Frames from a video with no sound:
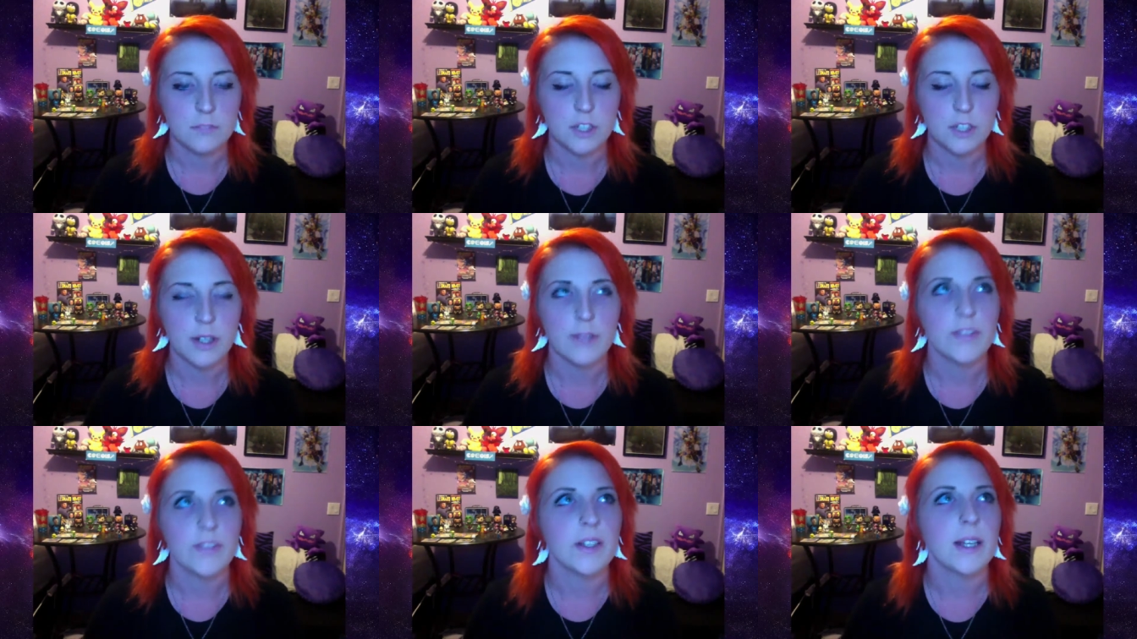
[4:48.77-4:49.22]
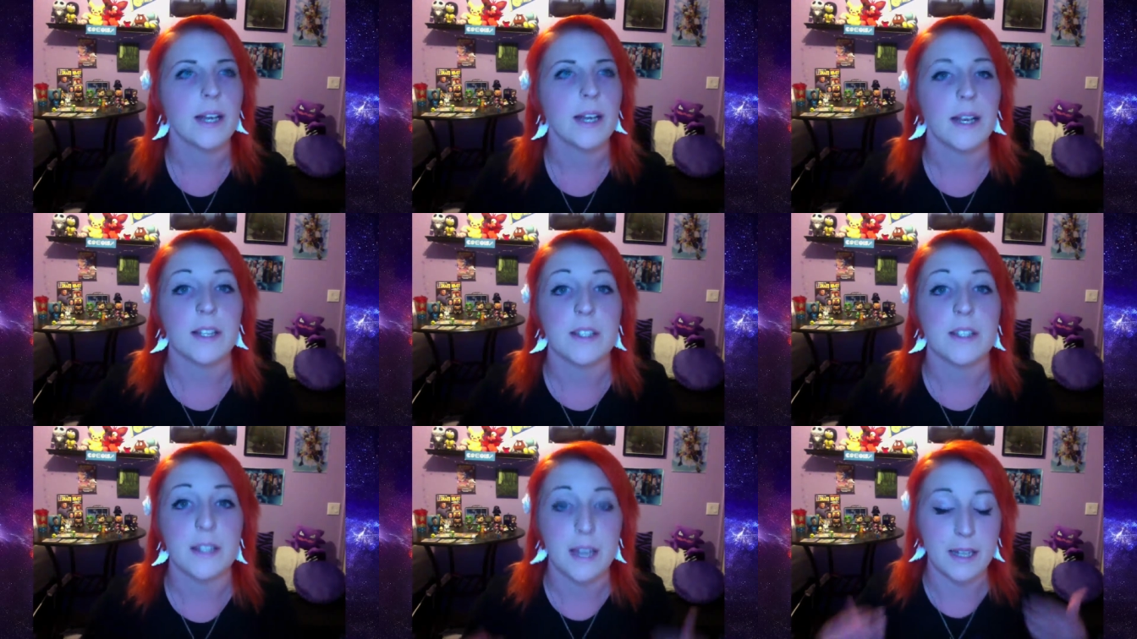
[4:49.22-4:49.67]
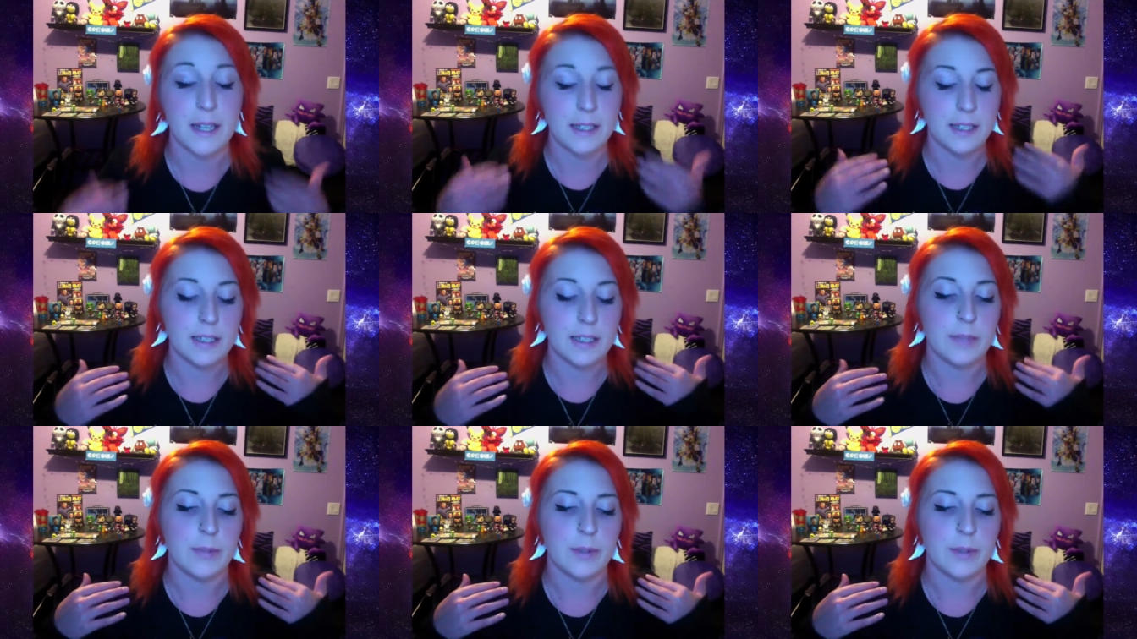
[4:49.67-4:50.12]
You know, I feel like I just, I
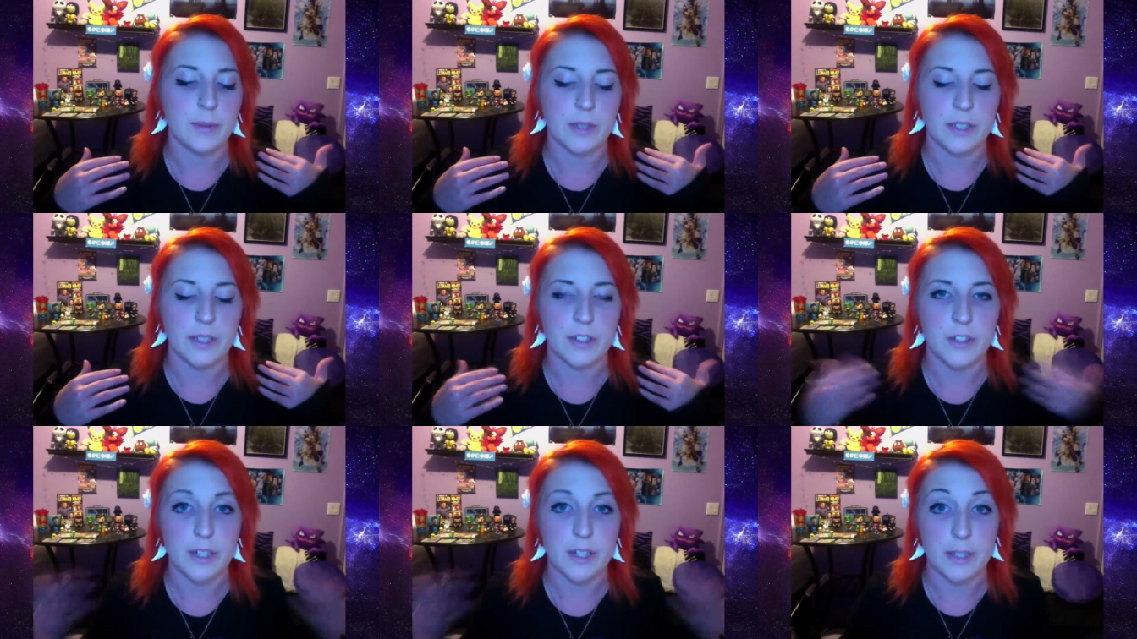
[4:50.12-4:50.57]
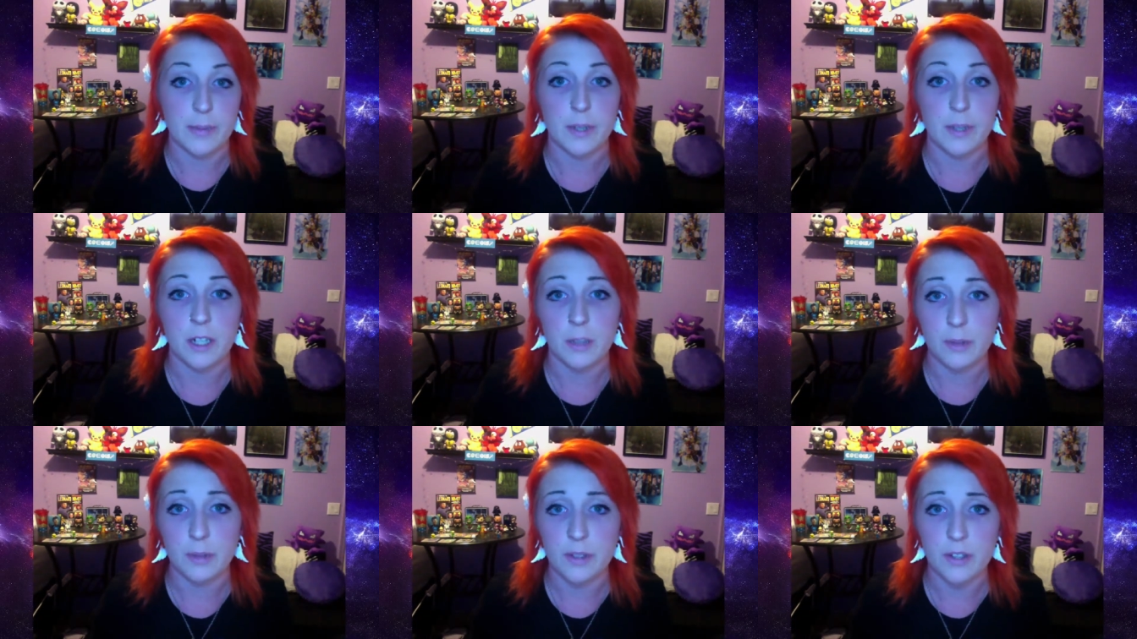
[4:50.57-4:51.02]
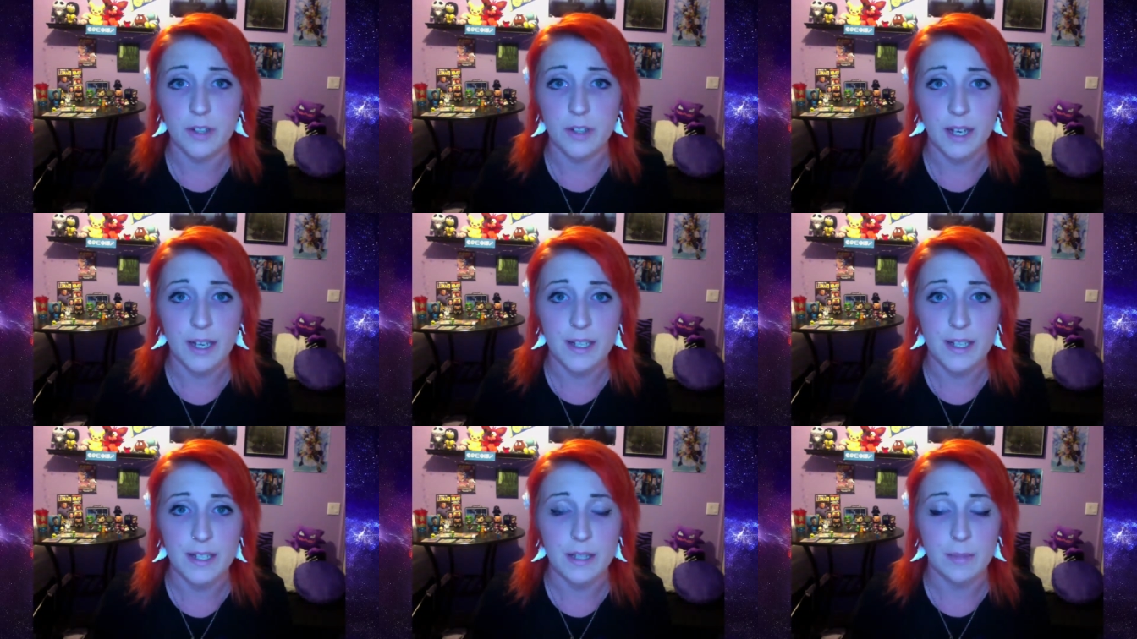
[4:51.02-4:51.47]
need to be really transparent with you
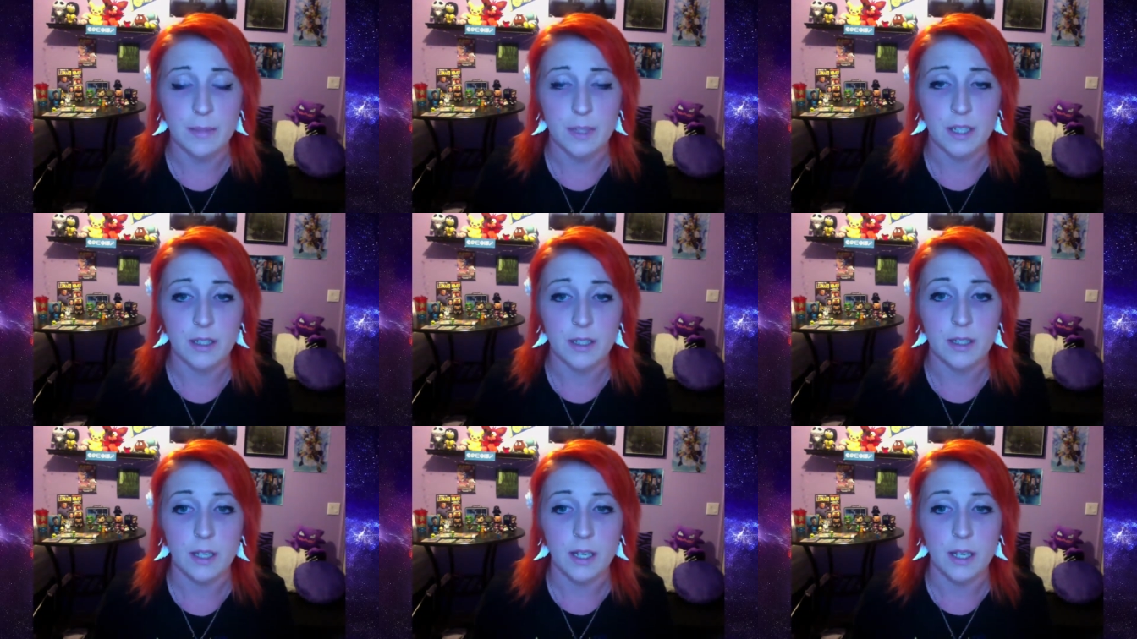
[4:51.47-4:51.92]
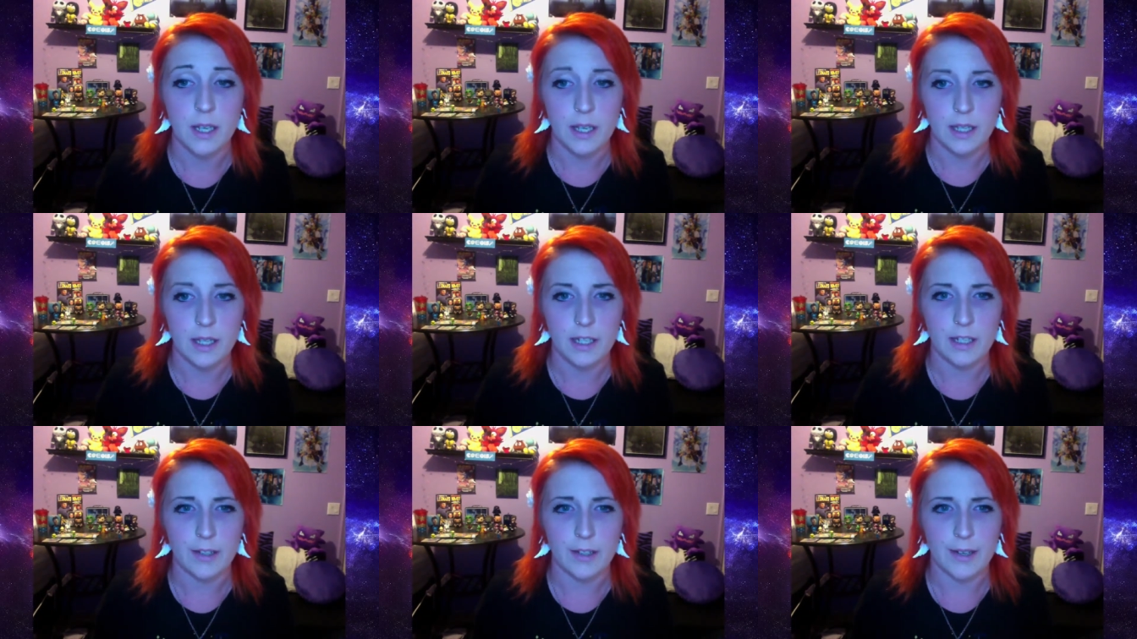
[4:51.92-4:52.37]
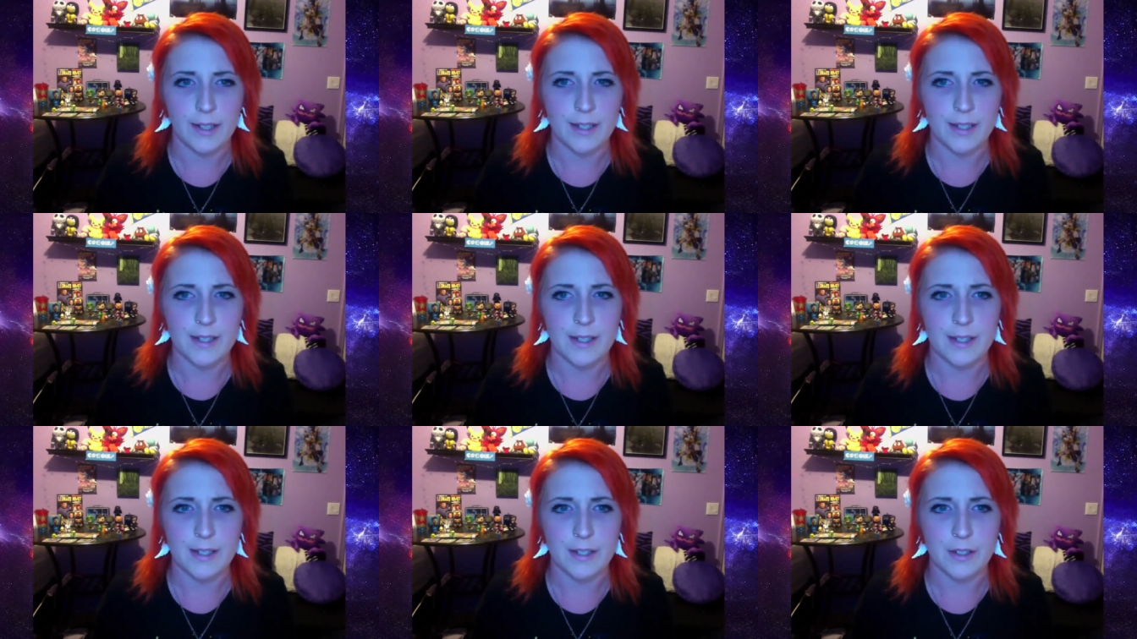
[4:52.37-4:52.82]
guys. I mean, you know, I
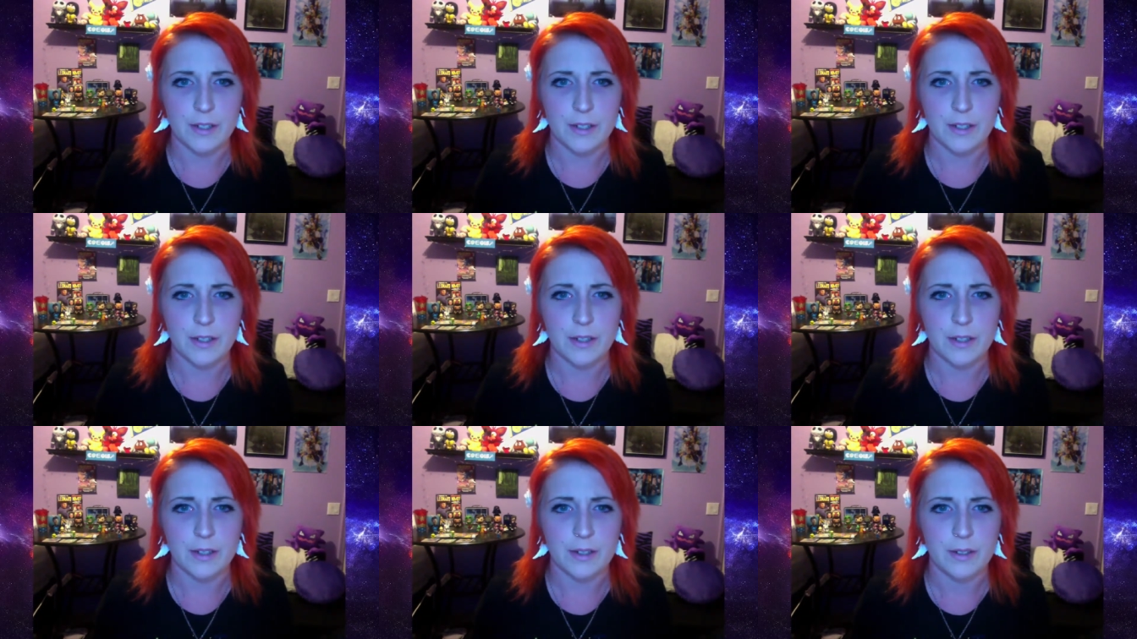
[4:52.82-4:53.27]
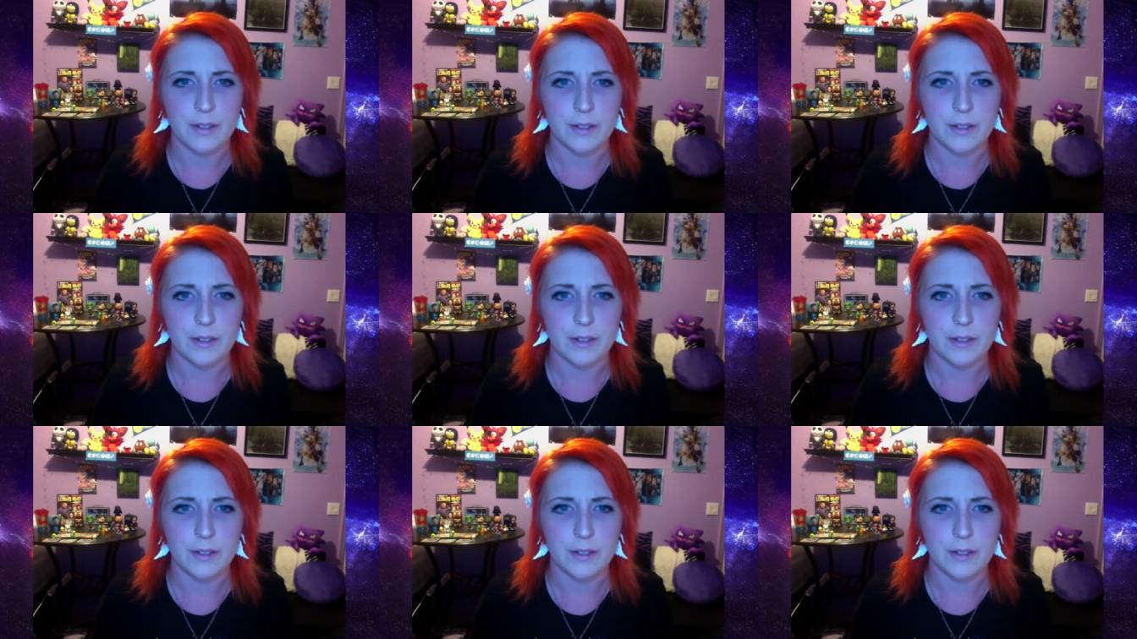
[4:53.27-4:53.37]
consider